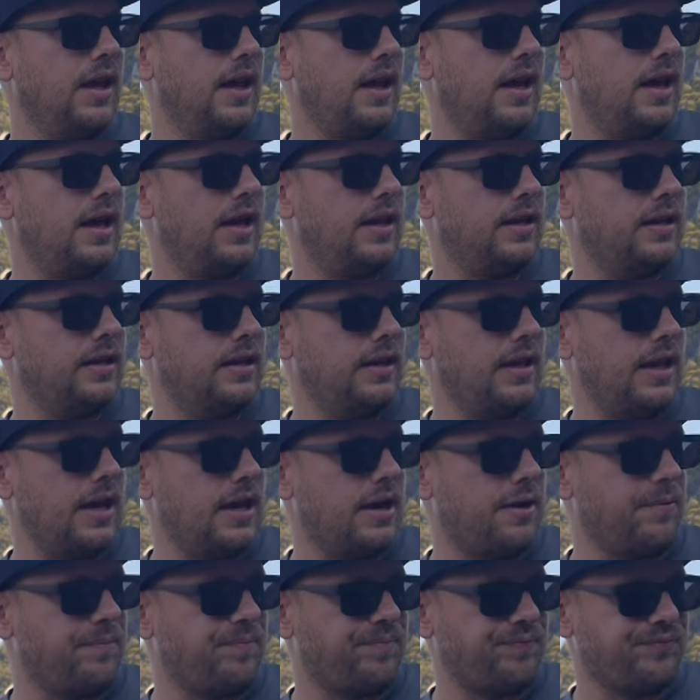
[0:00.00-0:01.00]
and
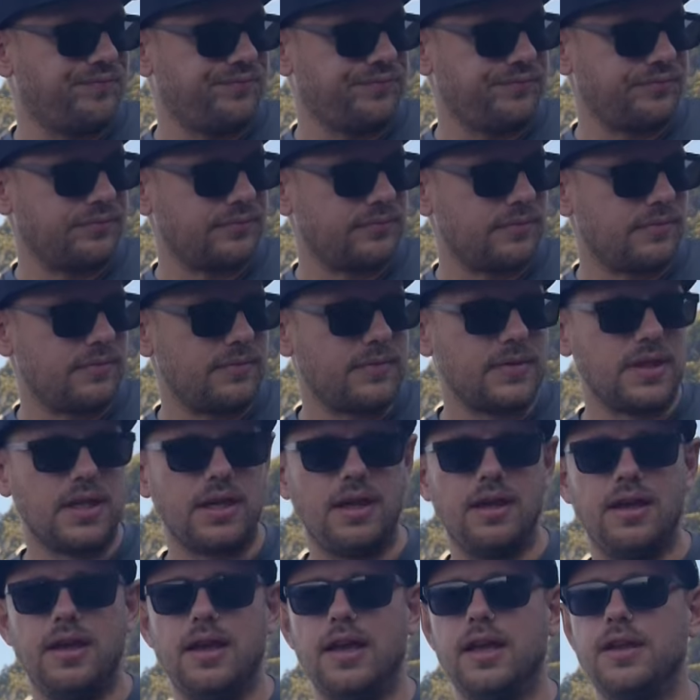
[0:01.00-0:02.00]
yeah,
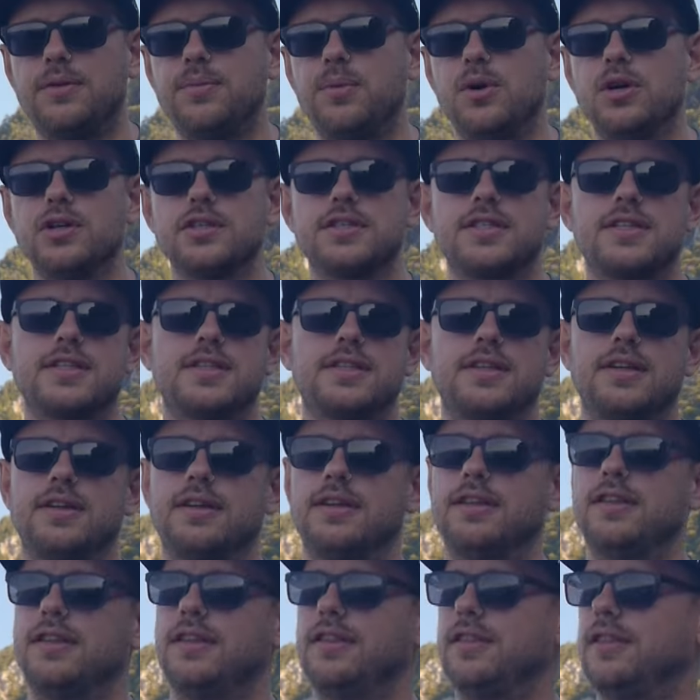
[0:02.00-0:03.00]
it was
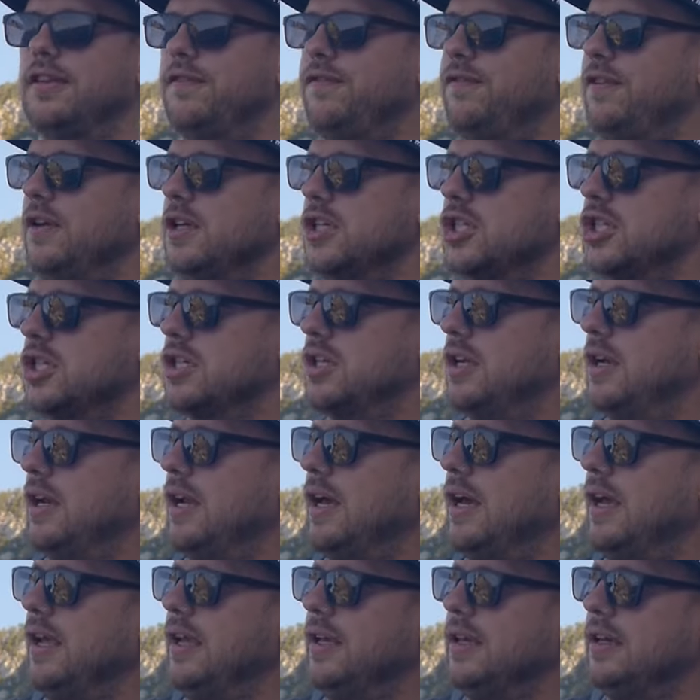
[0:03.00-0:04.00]
the fish
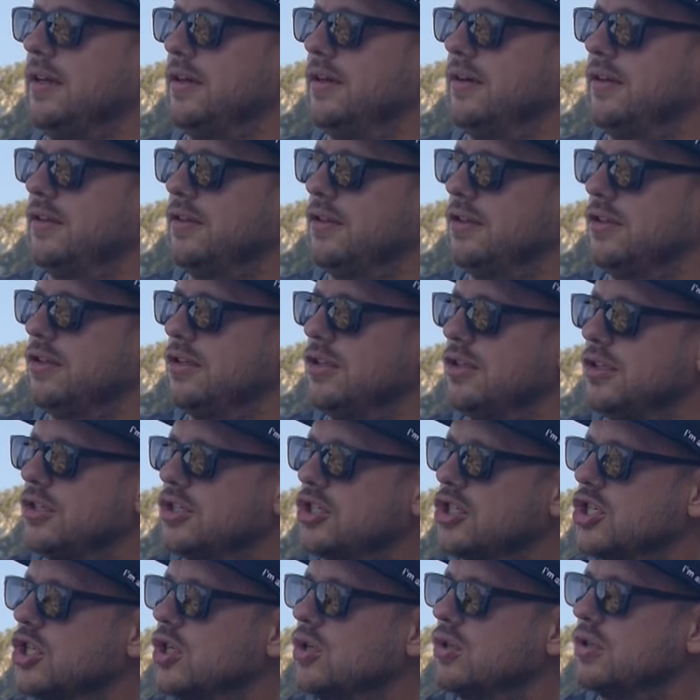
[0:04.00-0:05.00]
like
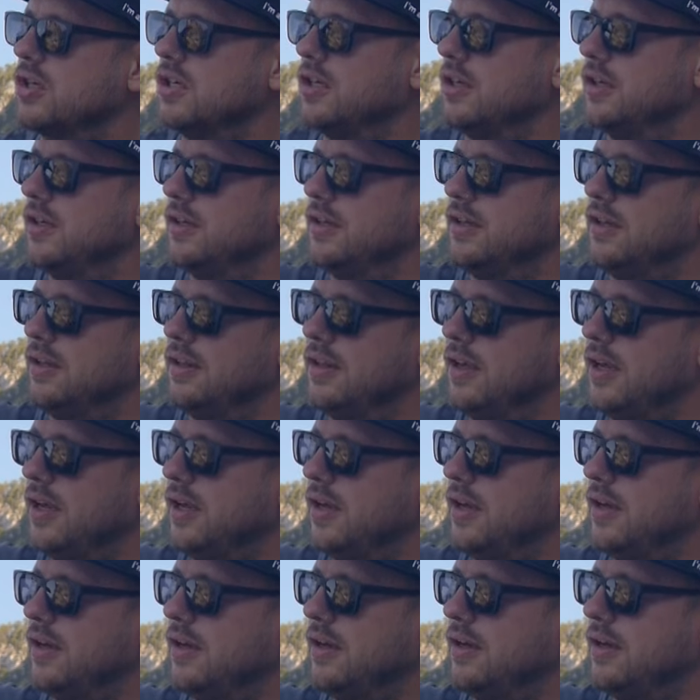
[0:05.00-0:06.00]
took
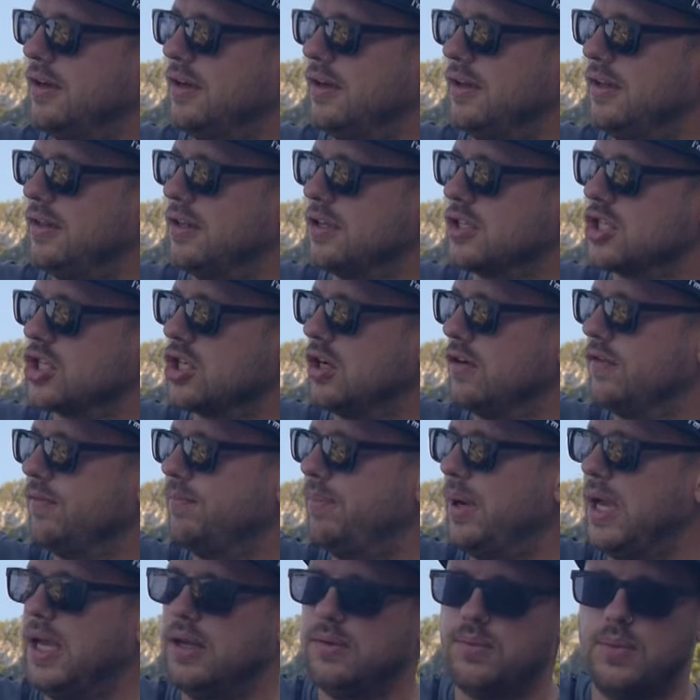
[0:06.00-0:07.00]
the
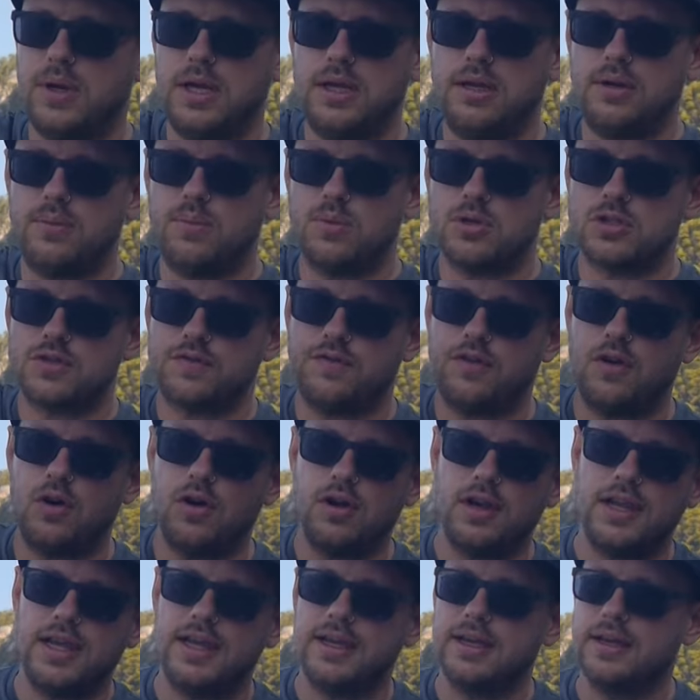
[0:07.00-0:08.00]
soft bait when it was
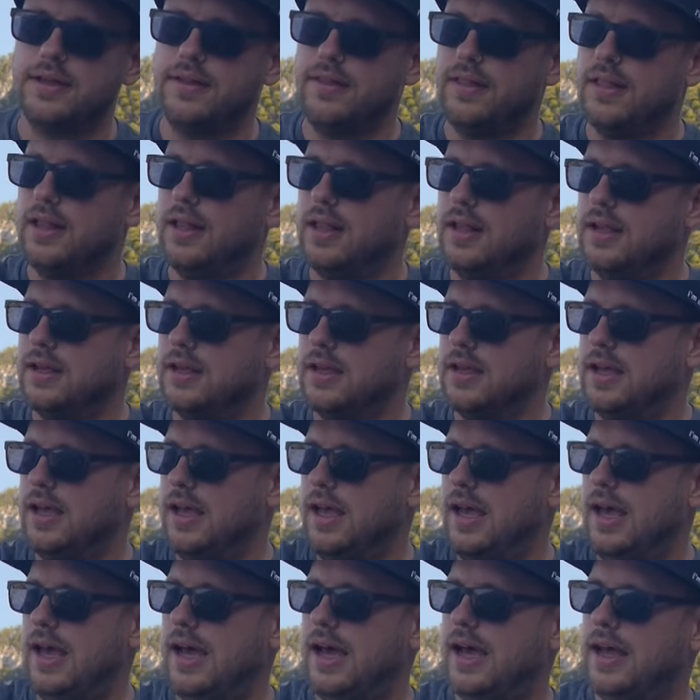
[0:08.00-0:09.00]
falling,
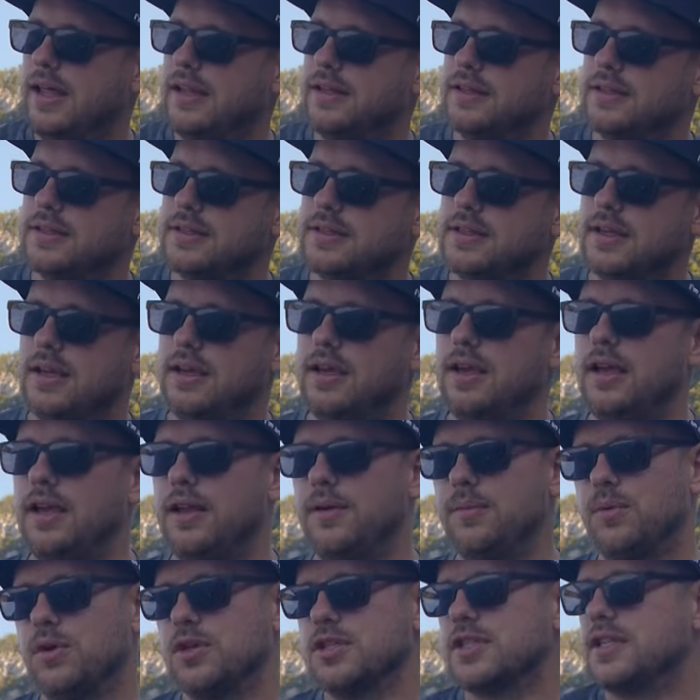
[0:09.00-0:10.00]
and
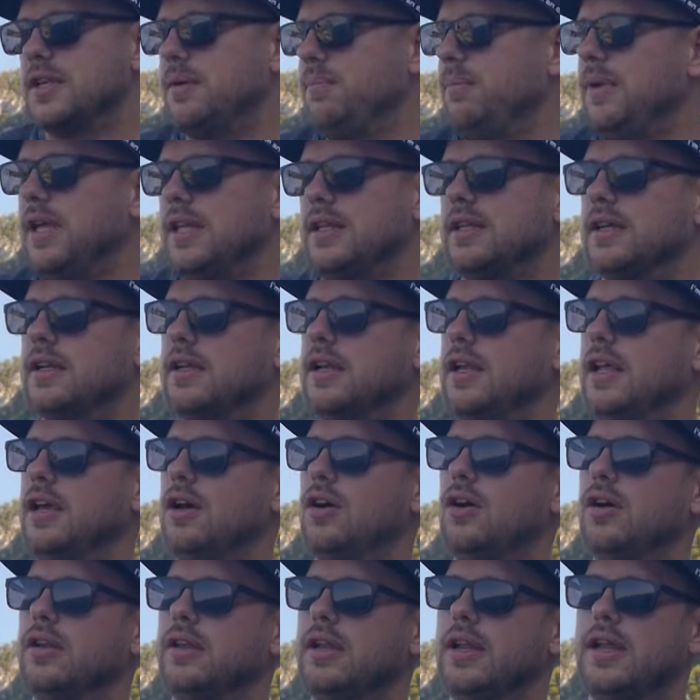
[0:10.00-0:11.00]
it was immediately
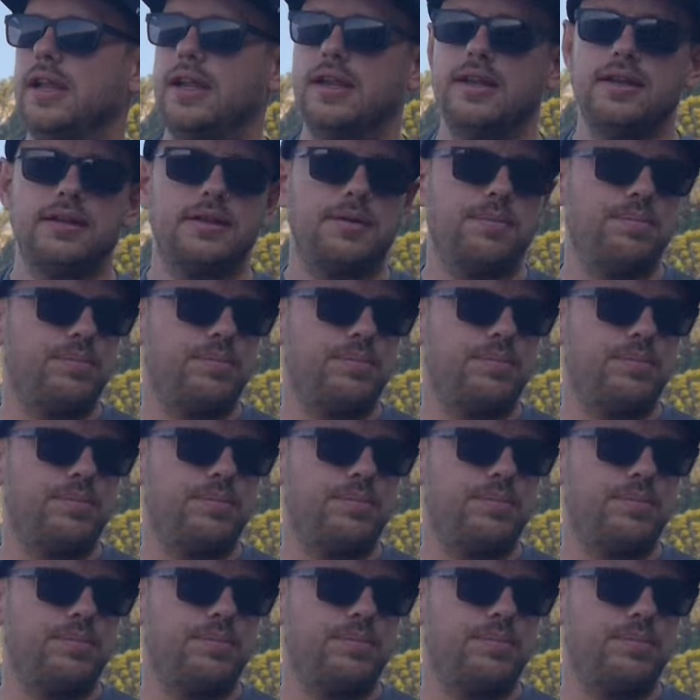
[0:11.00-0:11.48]
on. And